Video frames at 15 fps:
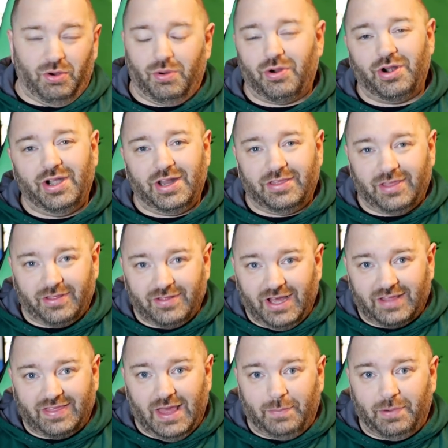or anything
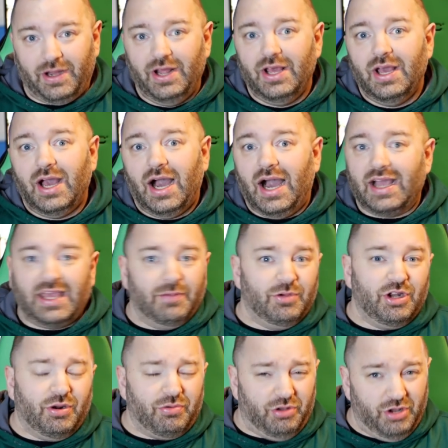like that. But again, we
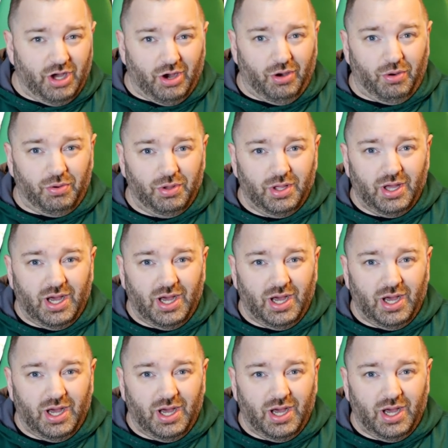don't know.